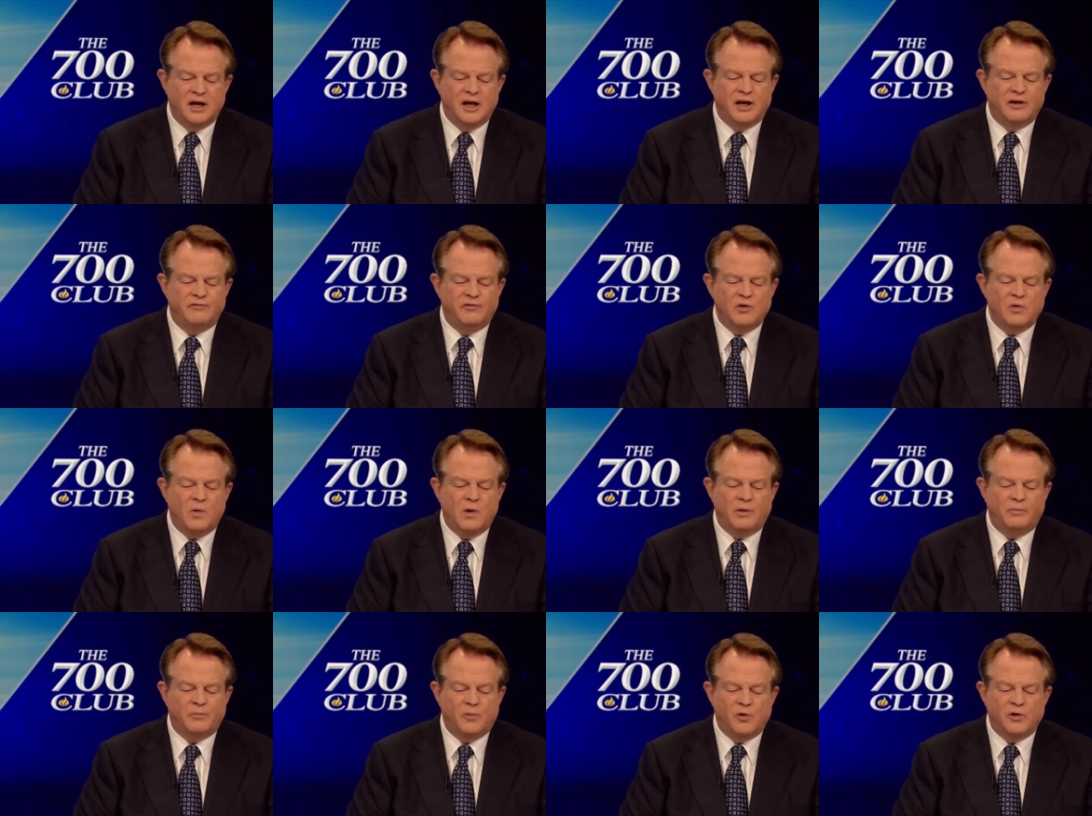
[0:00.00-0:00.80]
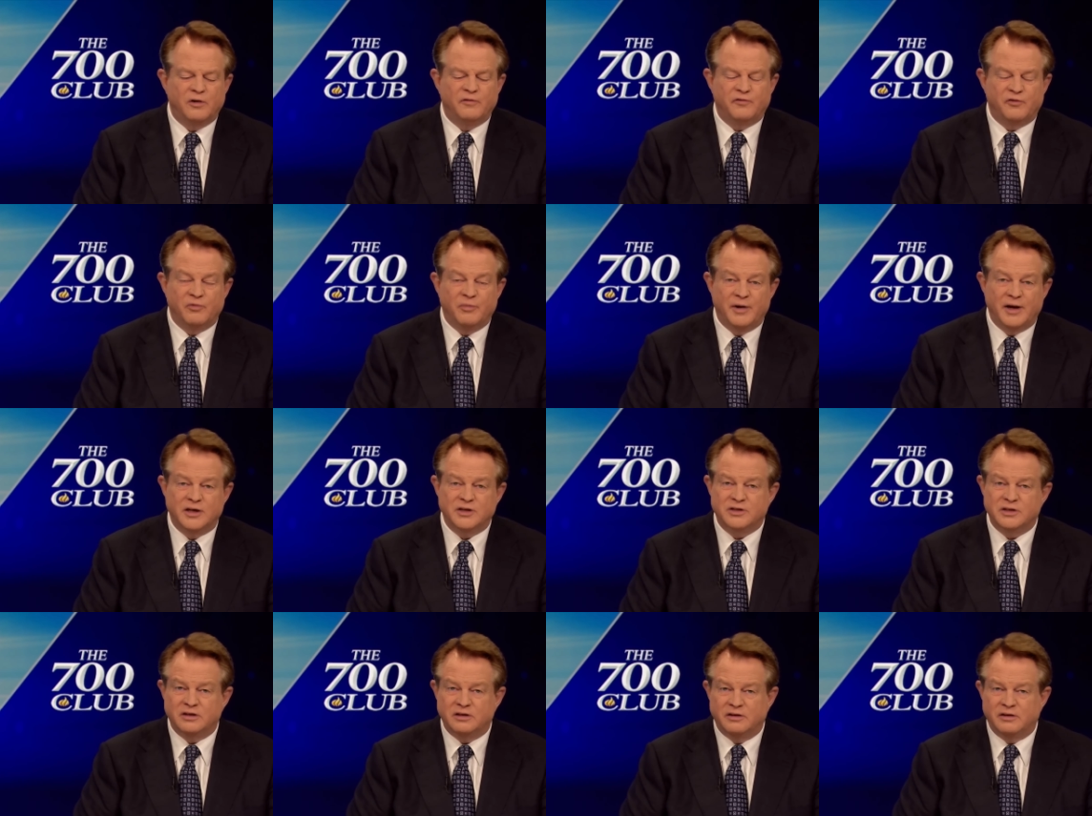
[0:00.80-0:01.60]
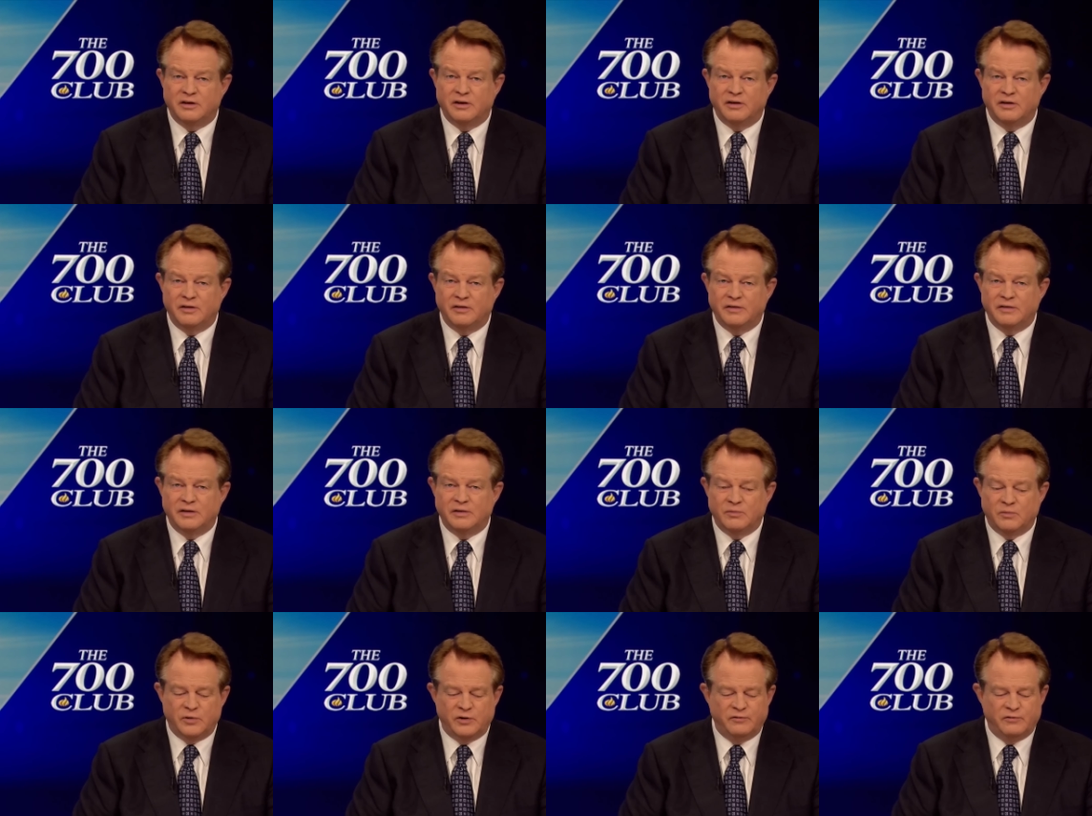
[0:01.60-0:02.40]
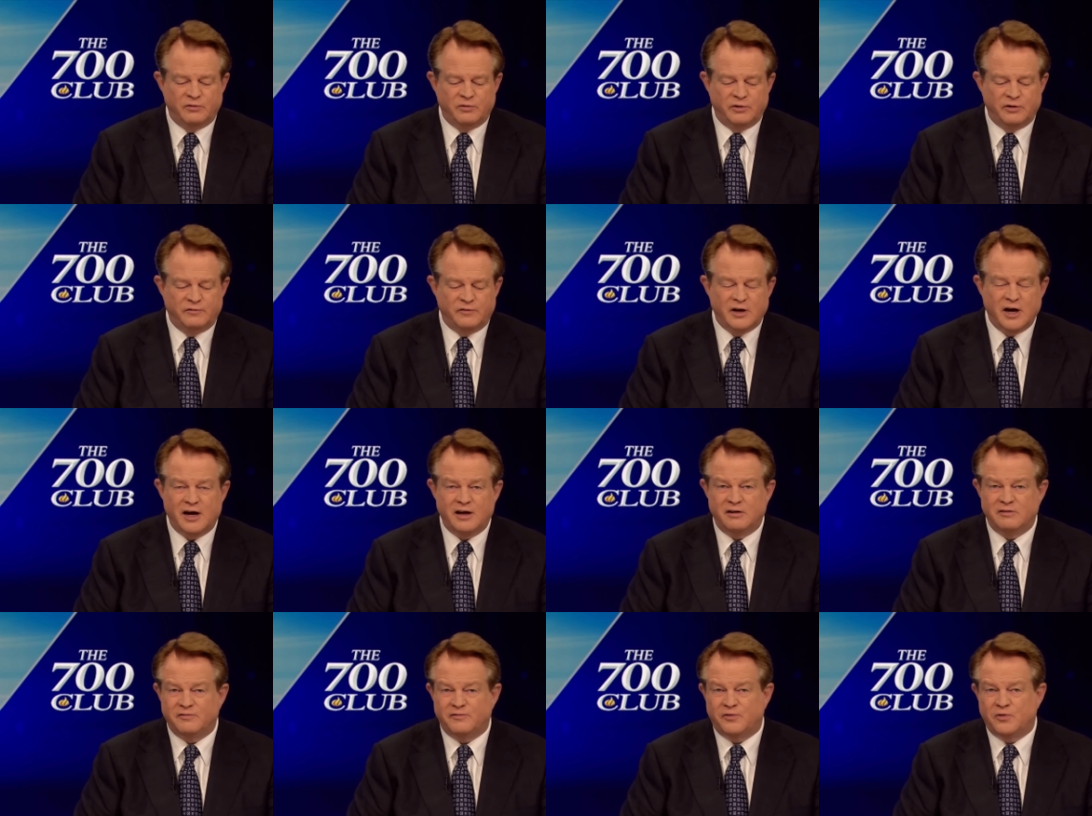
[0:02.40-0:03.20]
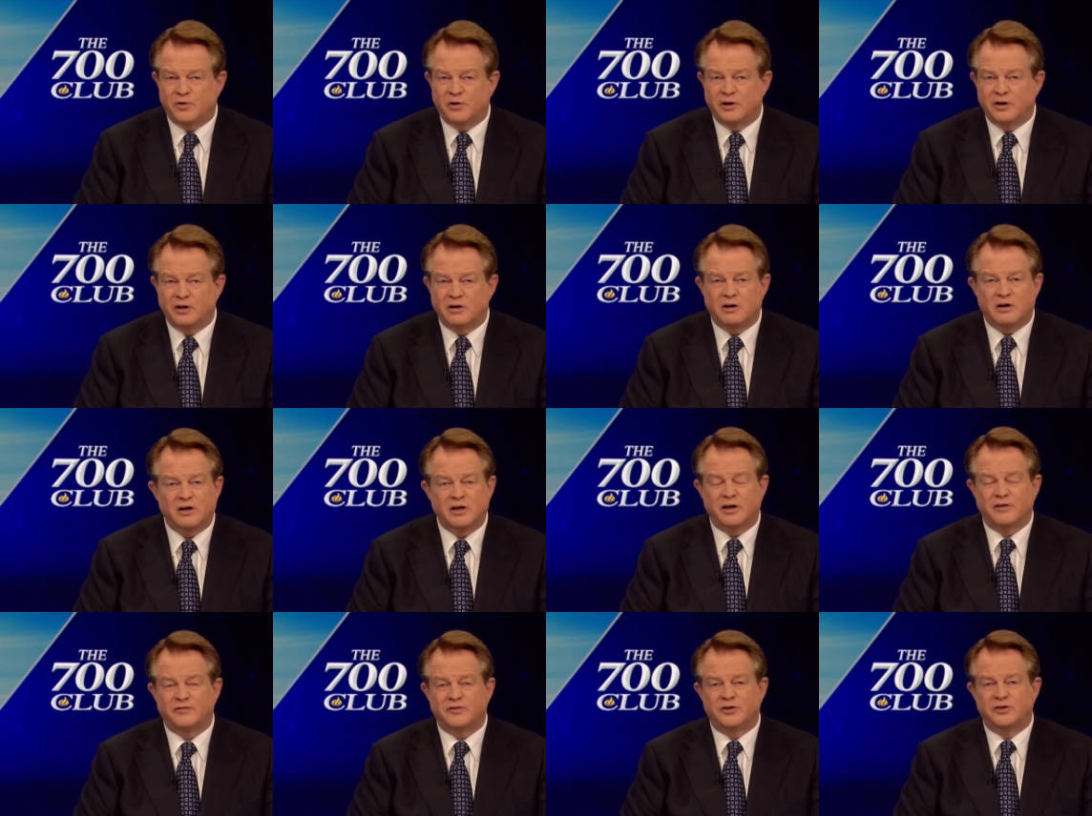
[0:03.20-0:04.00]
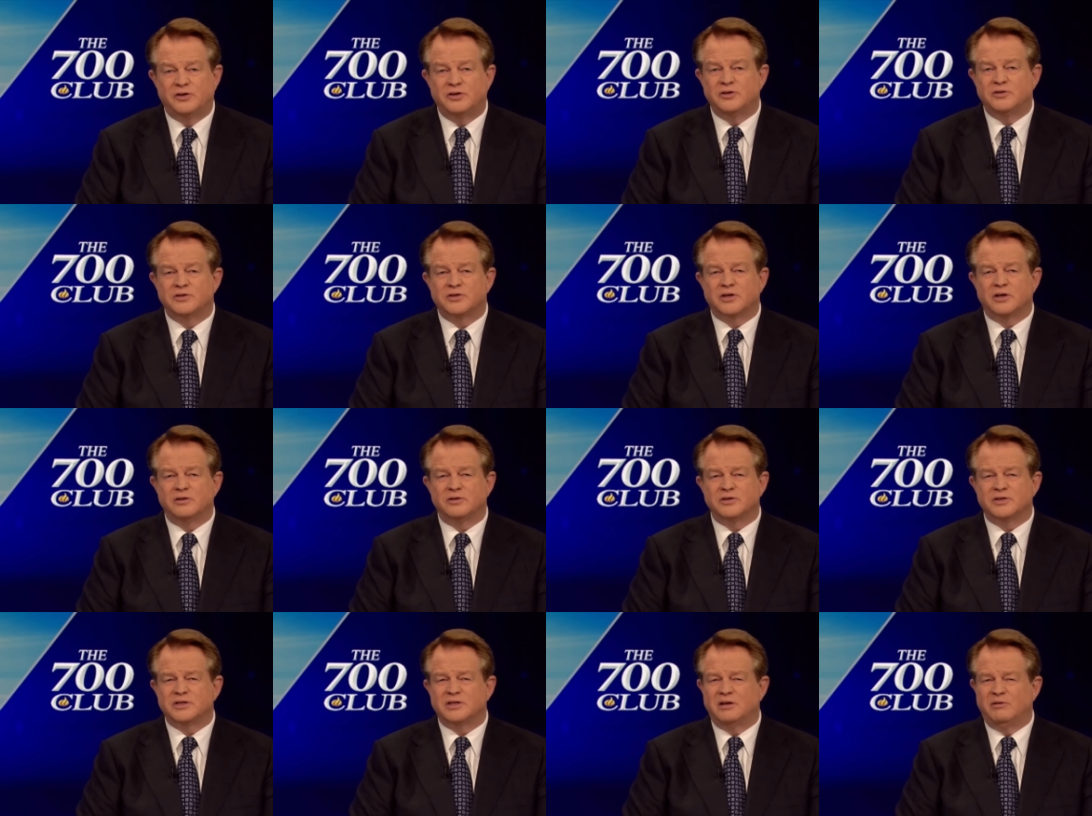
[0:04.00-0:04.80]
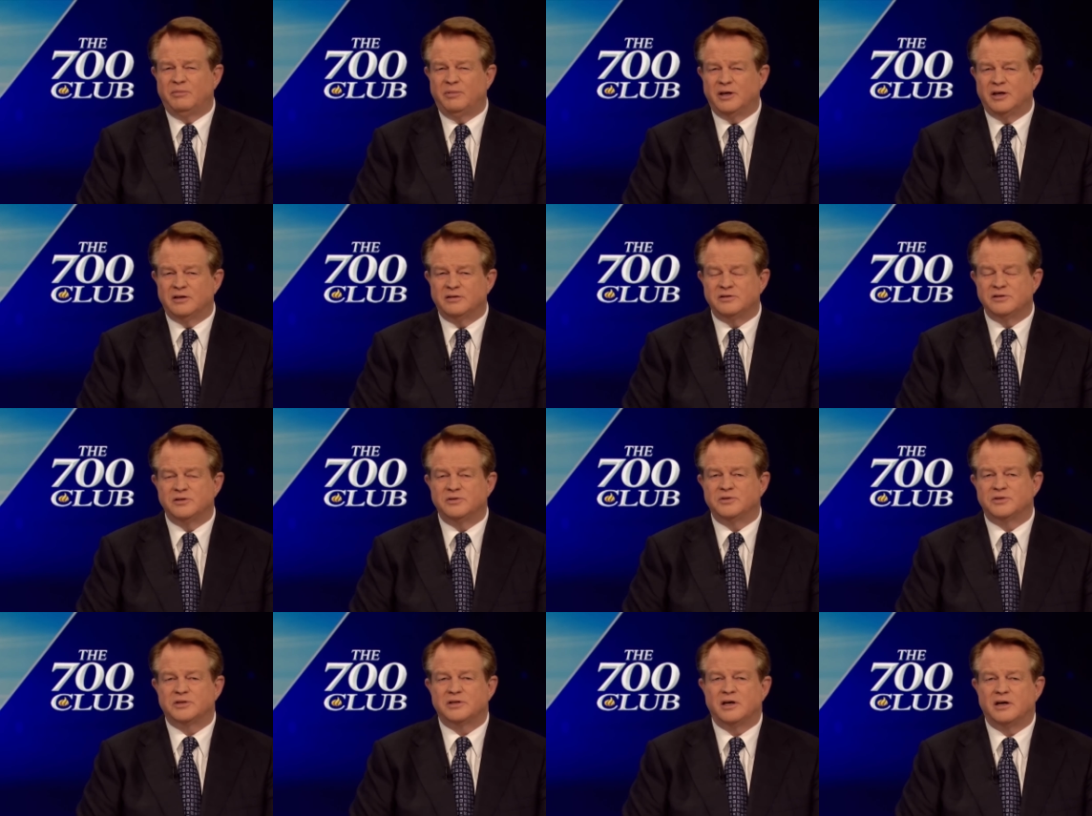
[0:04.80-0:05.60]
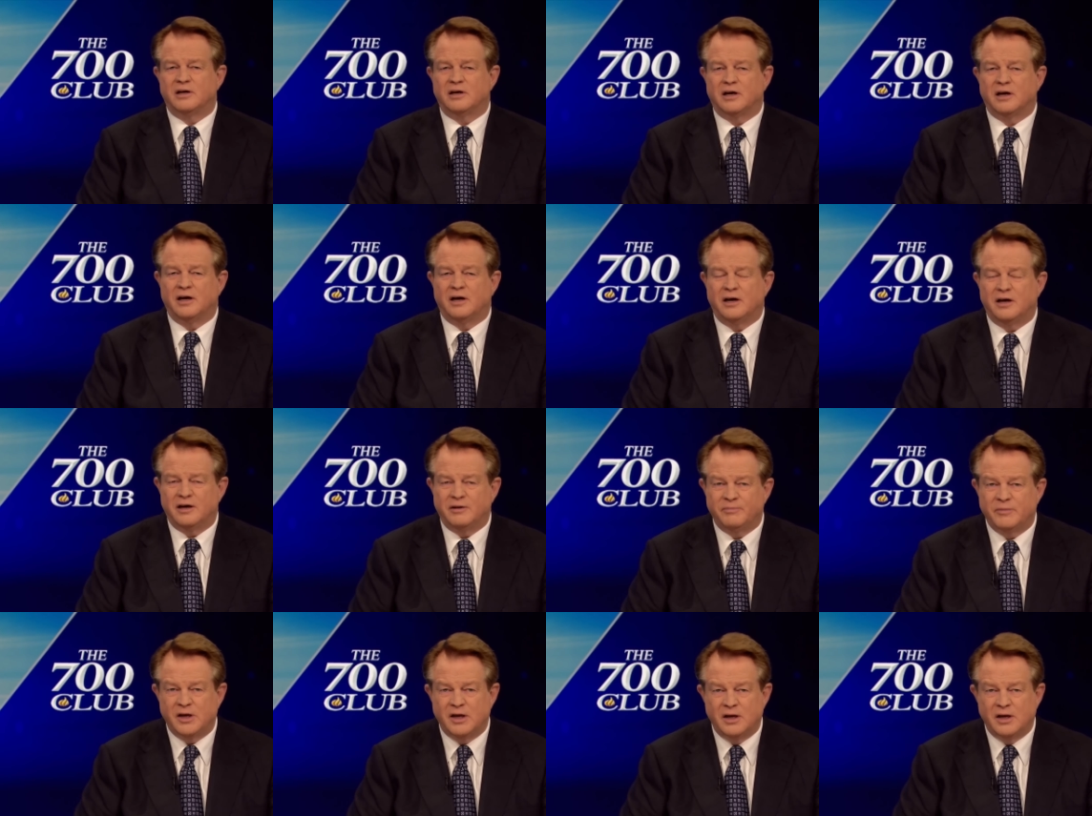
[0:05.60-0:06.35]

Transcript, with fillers: If you want more information, it, it, we've, we've got it for you. All you have to do is go to cbnnews.com